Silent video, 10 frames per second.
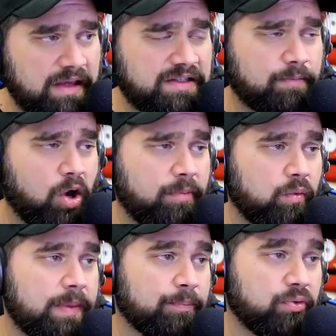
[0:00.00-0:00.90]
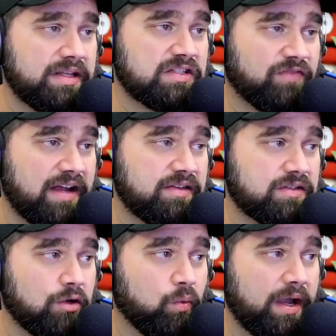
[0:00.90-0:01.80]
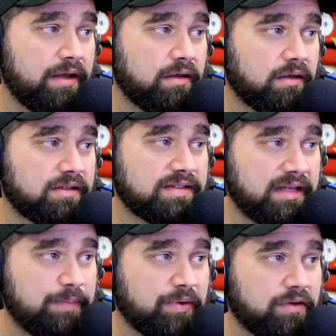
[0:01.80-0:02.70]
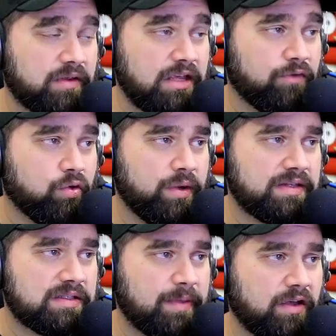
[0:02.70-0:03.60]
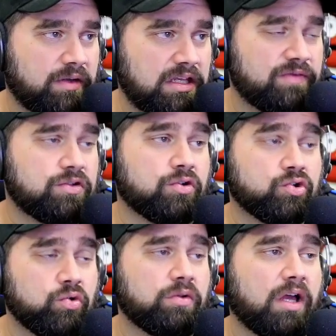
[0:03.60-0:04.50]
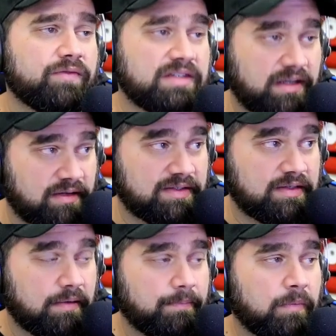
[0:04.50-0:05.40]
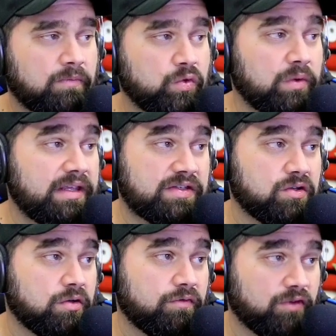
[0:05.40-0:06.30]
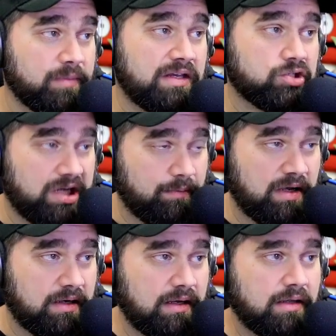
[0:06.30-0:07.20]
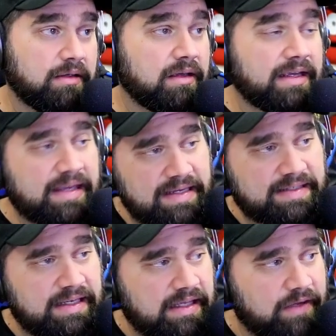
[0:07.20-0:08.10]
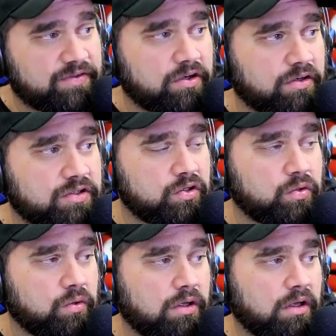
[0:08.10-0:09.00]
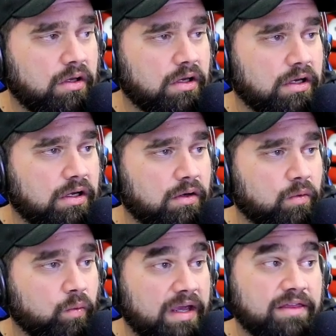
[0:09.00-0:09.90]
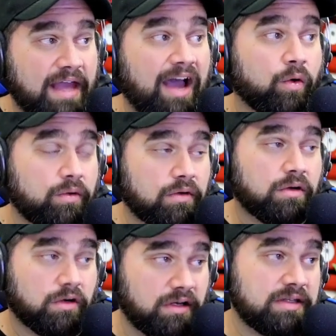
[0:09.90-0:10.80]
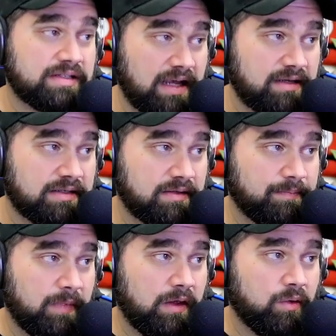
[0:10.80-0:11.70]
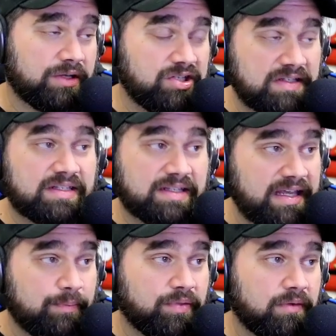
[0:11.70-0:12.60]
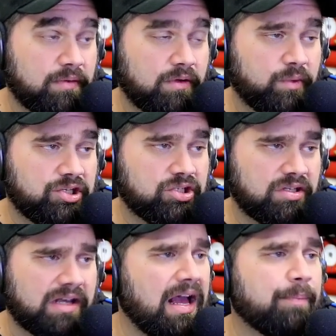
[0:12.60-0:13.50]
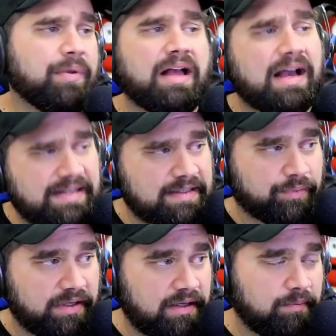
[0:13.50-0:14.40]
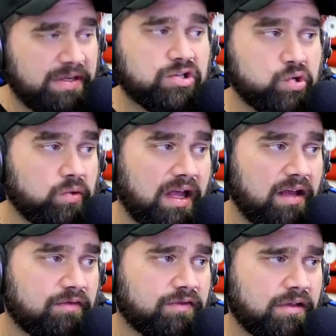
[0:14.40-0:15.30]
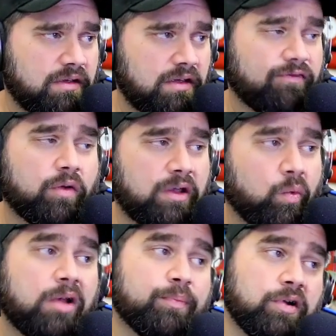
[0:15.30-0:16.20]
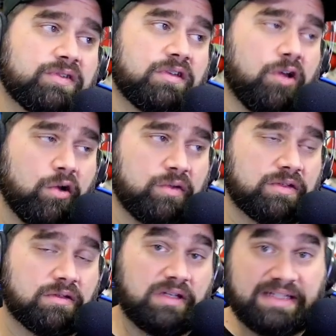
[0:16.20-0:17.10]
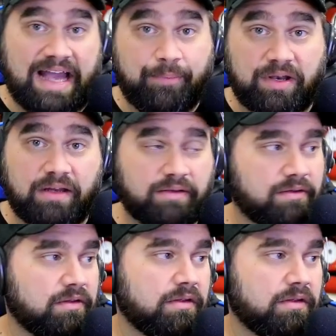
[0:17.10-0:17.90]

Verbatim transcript: is the moment when the prince finds Snow White asleep under the evil queen's spell and gives her true love's kiss to release her from the enchantment. A kiss he gives to uh, without her consent while she's asleep, which cannot possibly be true love if only one person knows it's happening.